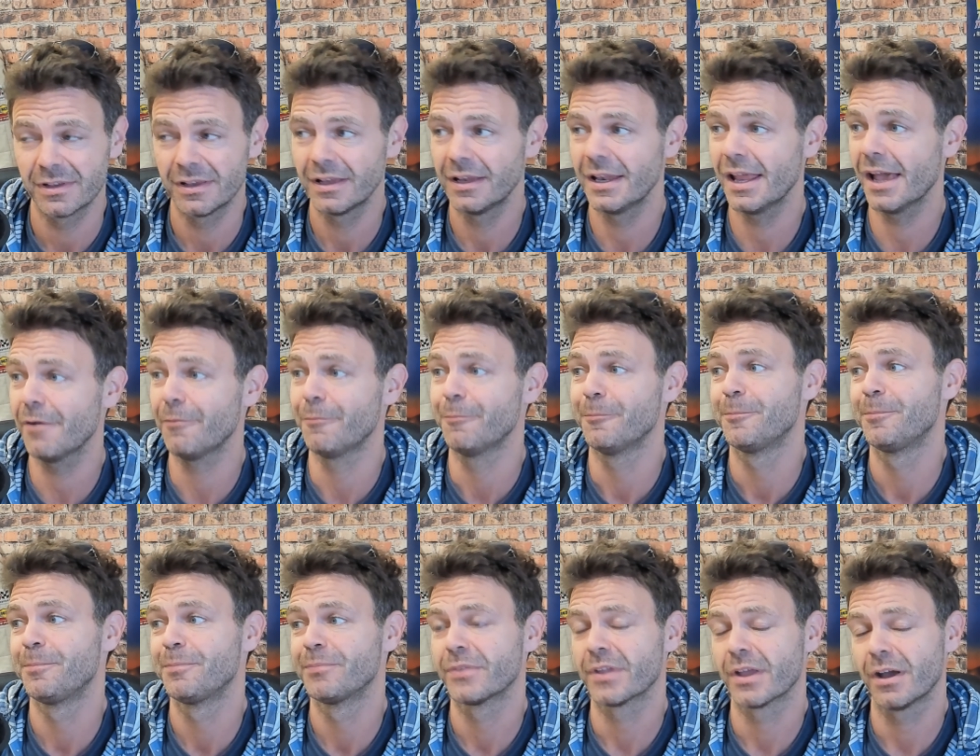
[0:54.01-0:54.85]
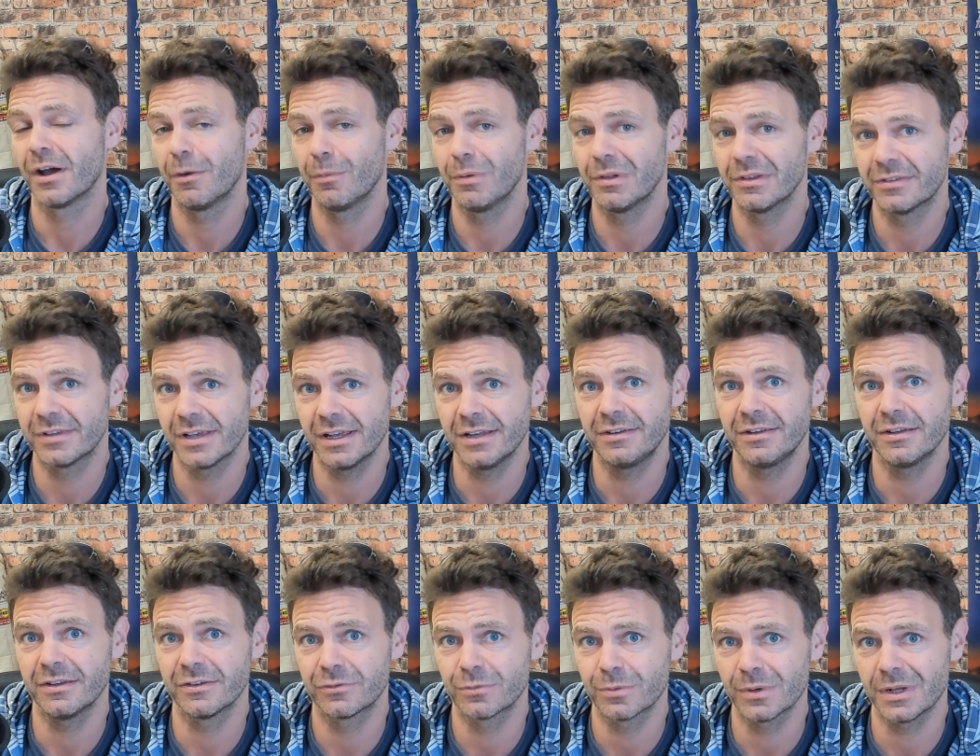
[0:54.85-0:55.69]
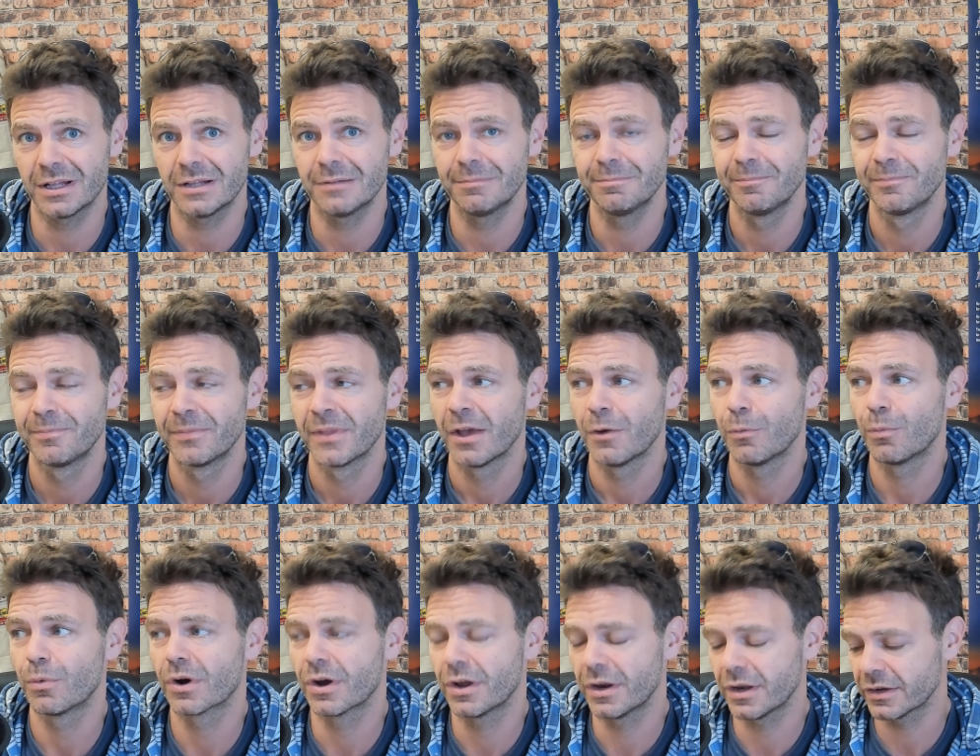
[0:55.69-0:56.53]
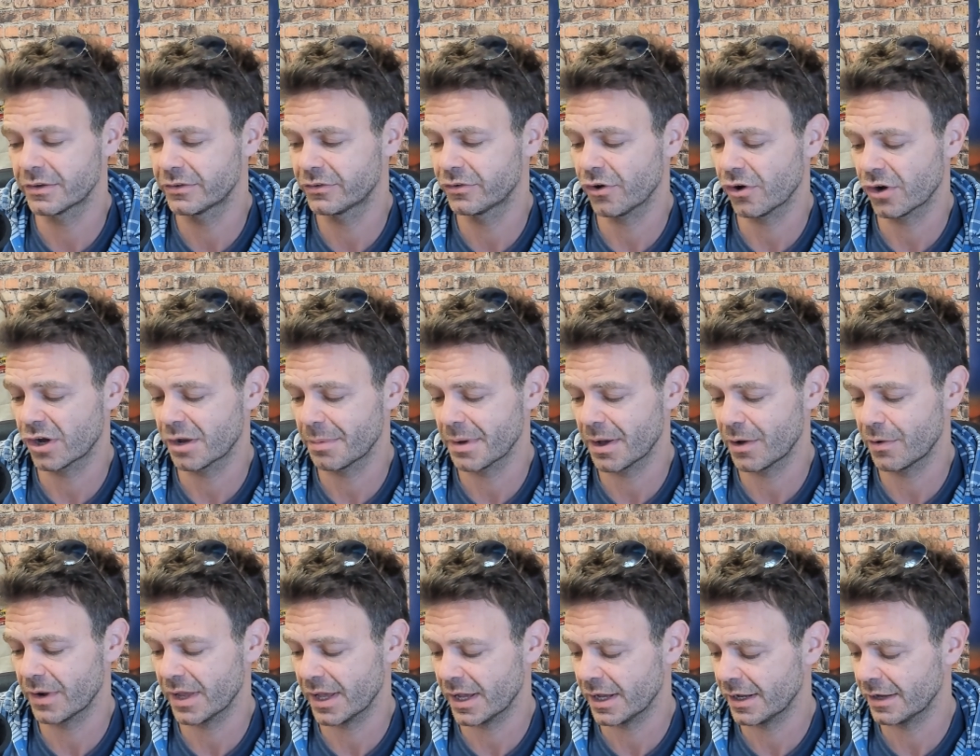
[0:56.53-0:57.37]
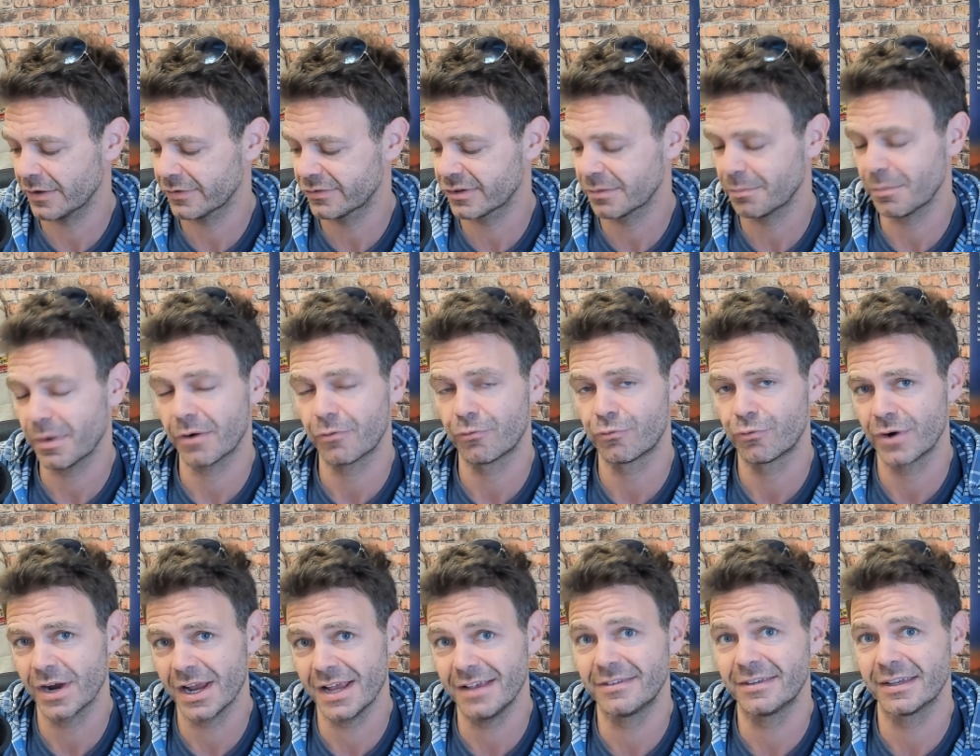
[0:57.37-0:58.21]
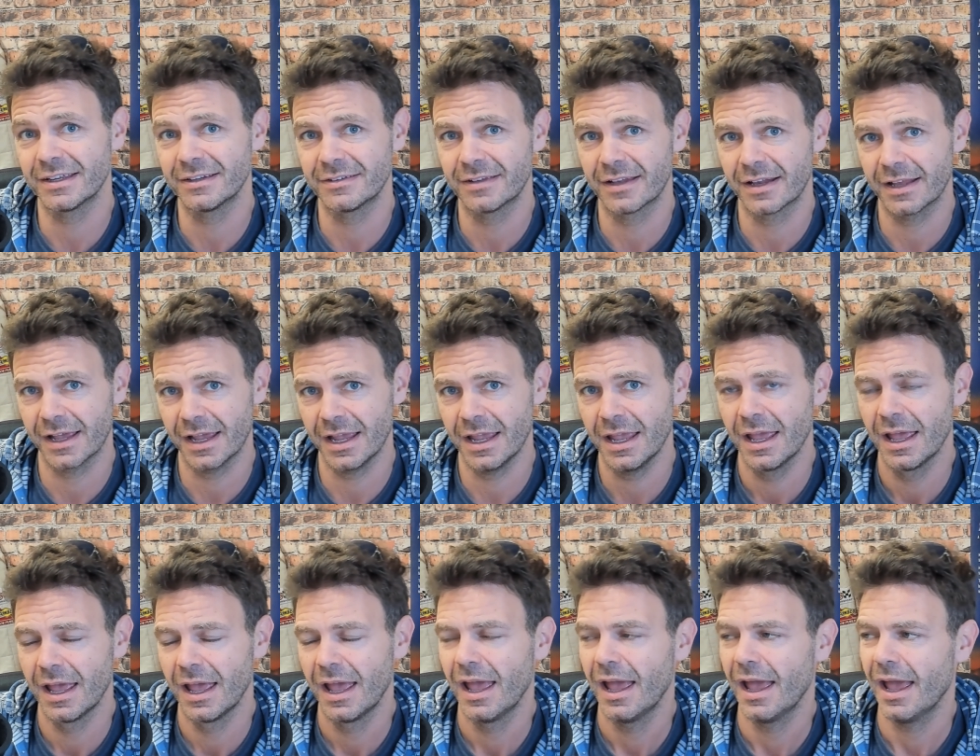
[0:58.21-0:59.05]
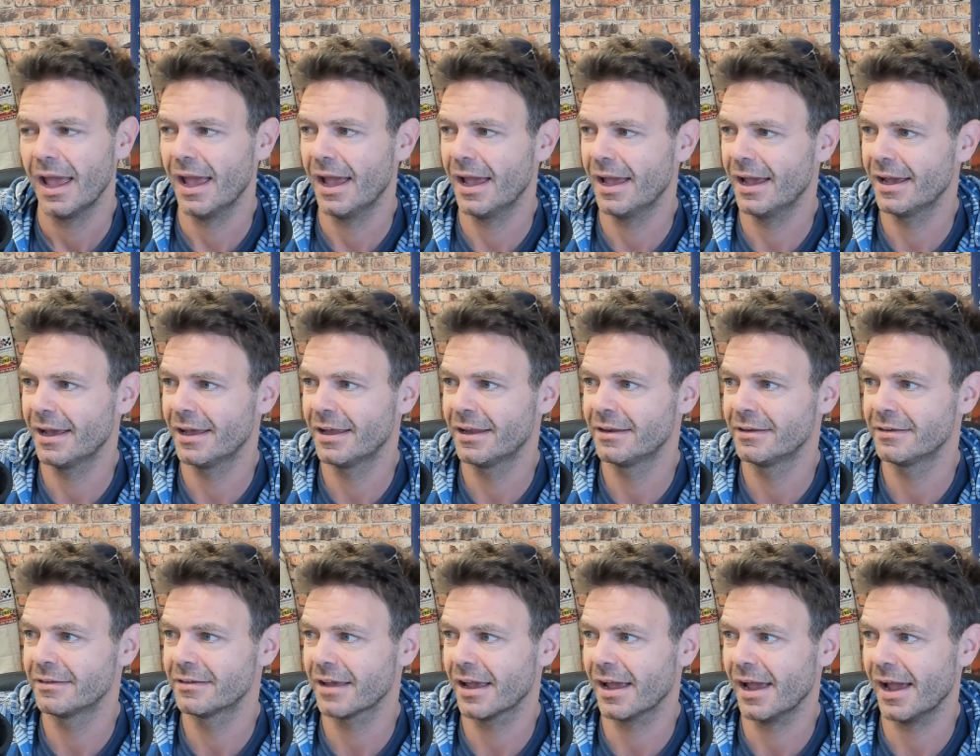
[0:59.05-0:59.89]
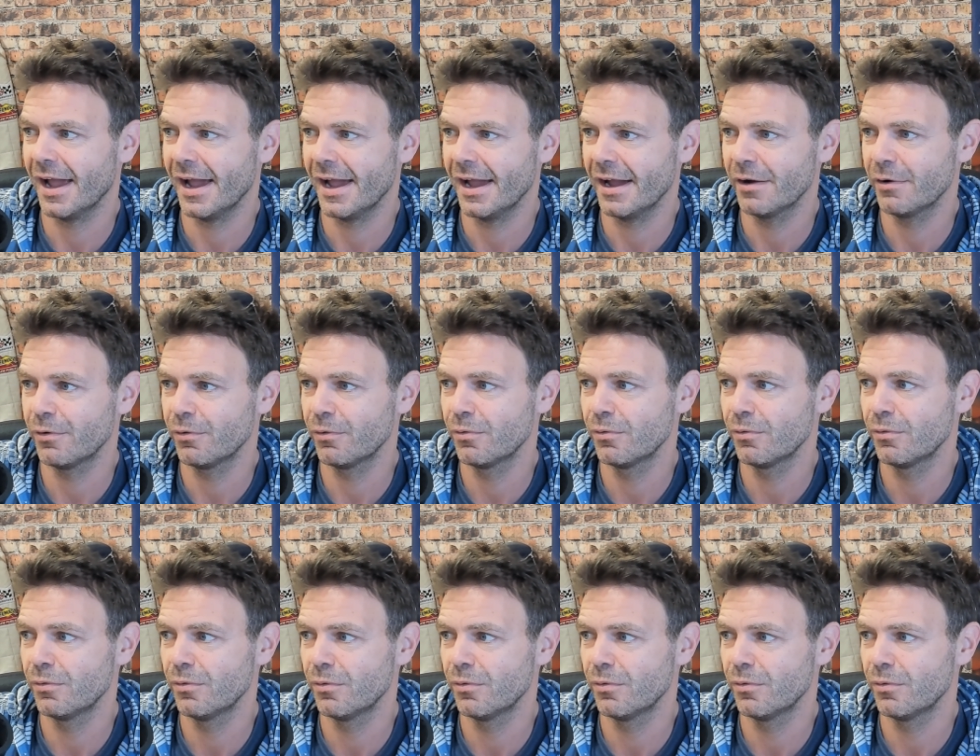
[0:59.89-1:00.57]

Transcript: Now, I will say to you as well, we're going to talk about uh, some racing today and how